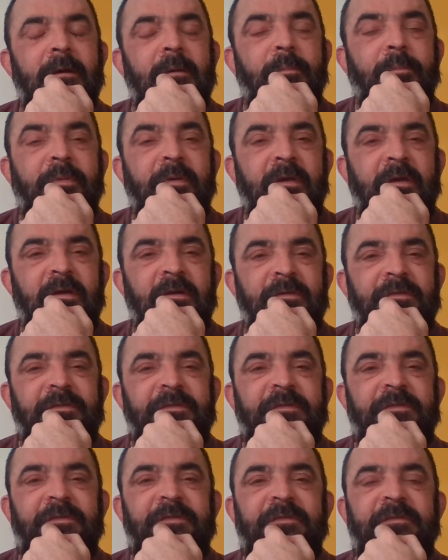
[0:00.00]

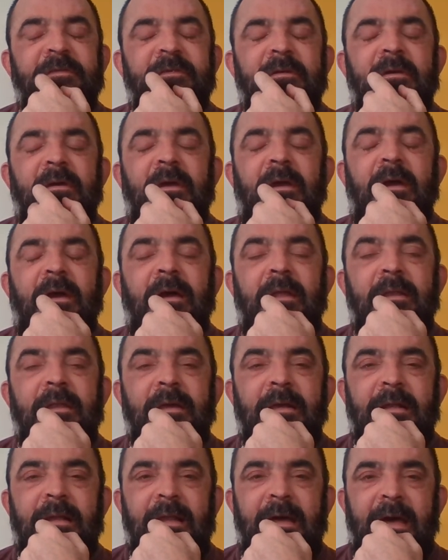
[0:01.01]
abuse and
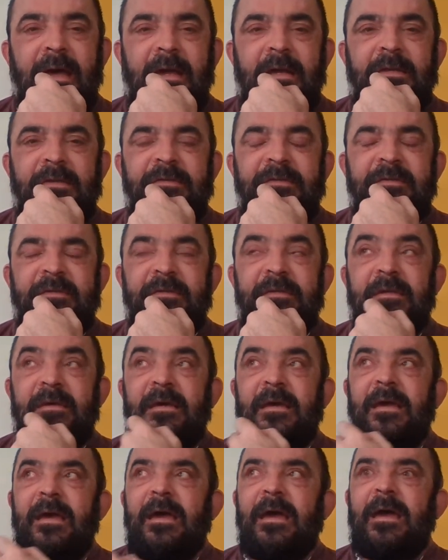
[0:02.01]
neglect
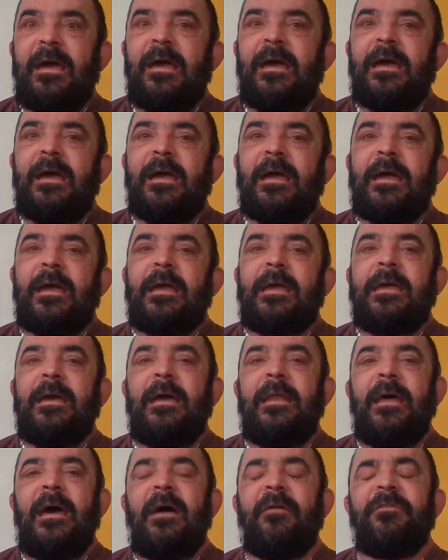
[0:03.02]

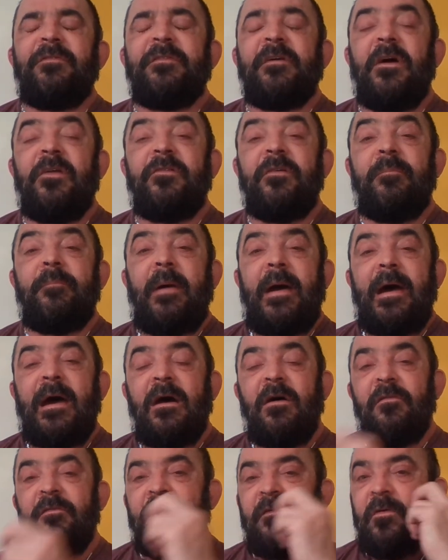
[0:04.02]
can have such a
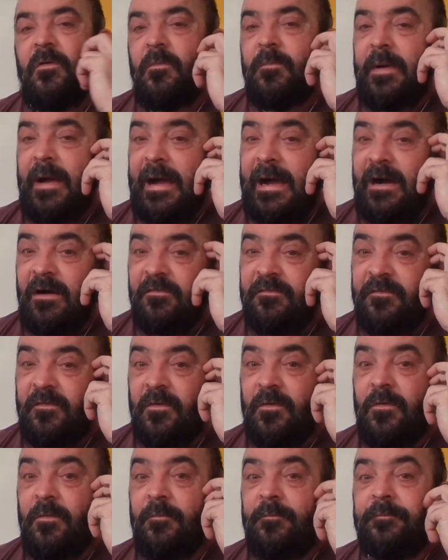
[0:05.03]

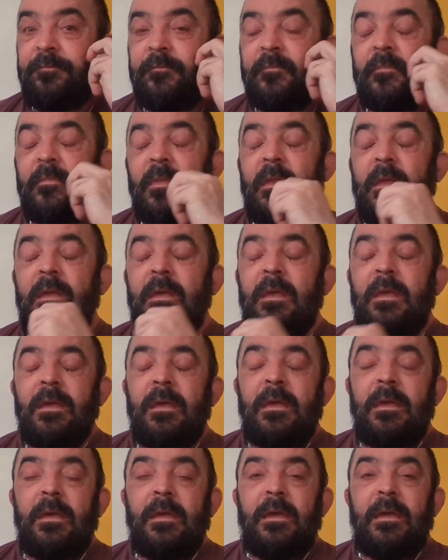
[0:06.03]
powerful
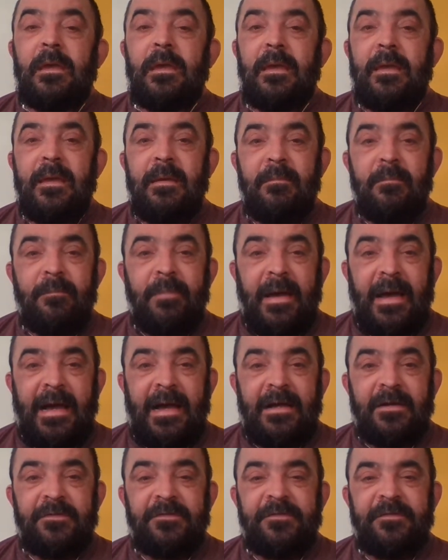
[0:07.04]

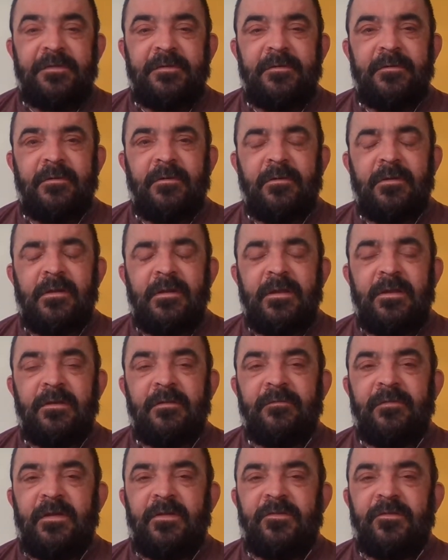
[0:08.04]
impact on an
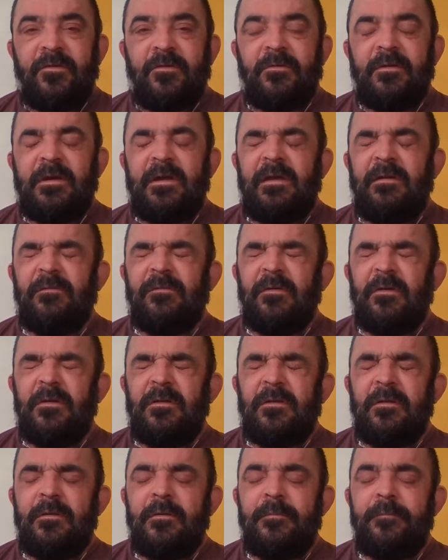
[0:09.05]
individual,
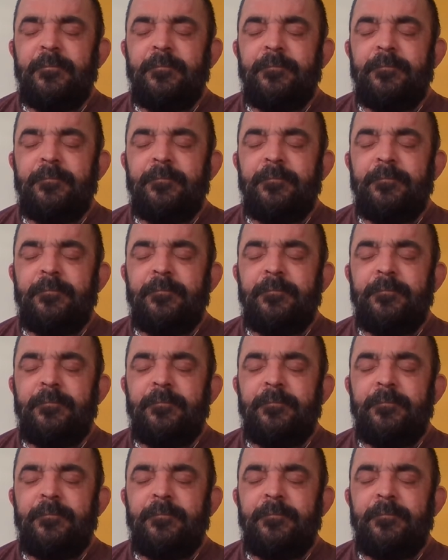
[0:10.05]
even